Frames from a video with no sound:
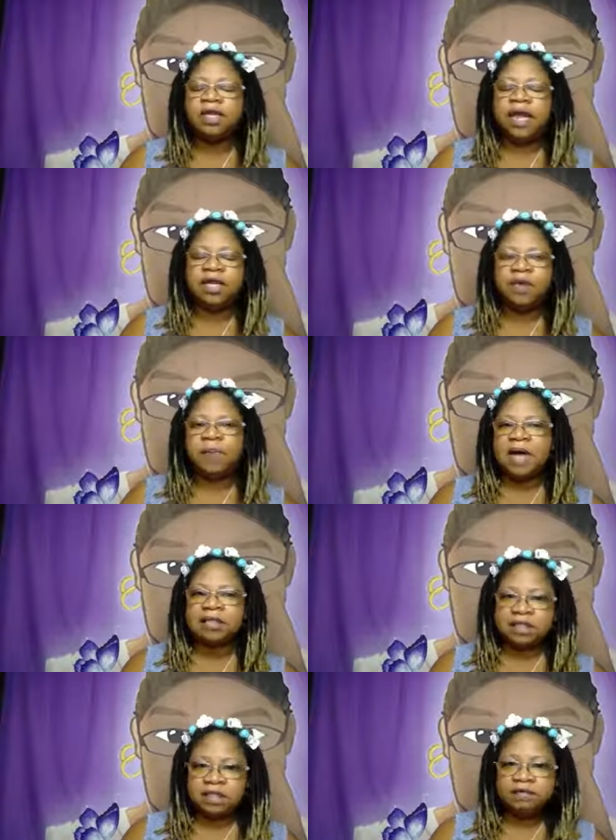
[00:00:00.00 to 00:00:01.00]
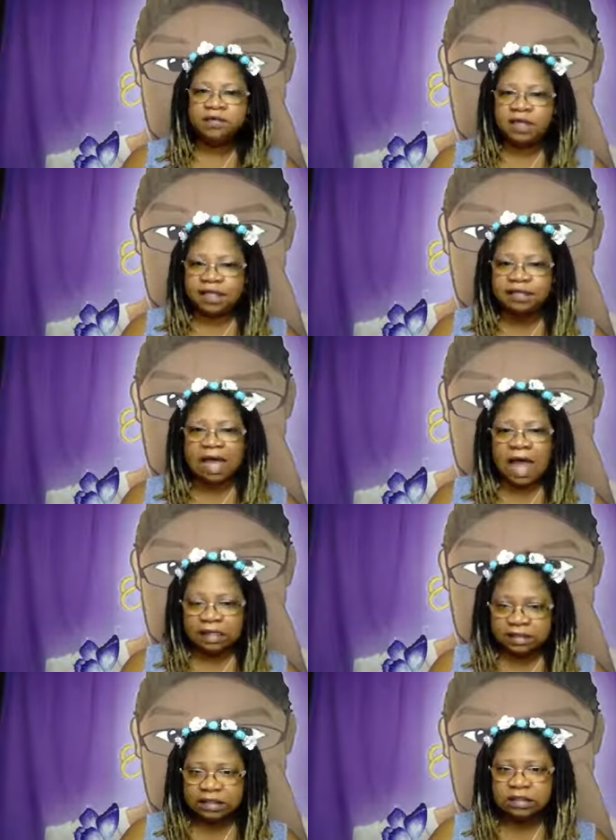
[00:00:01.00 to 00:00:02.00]
that your positivity is
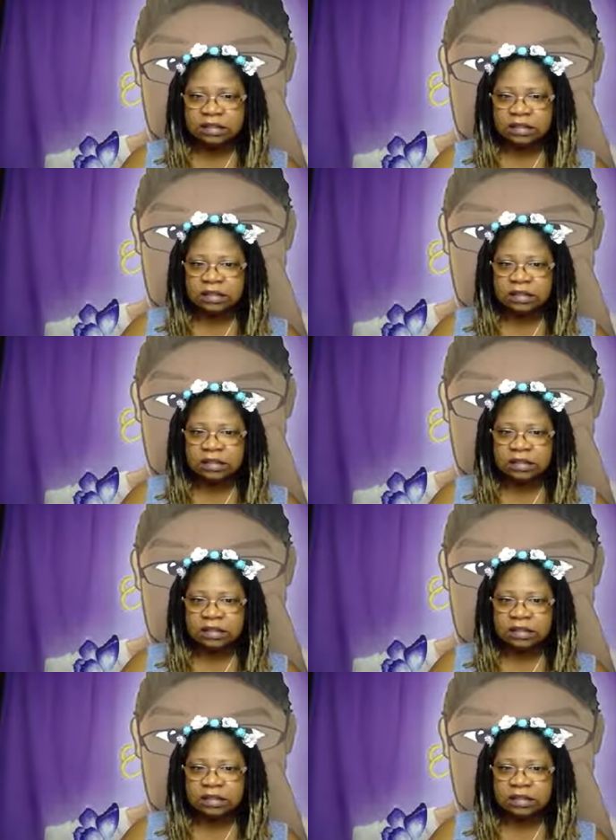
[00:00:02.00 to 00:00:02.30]
toxic,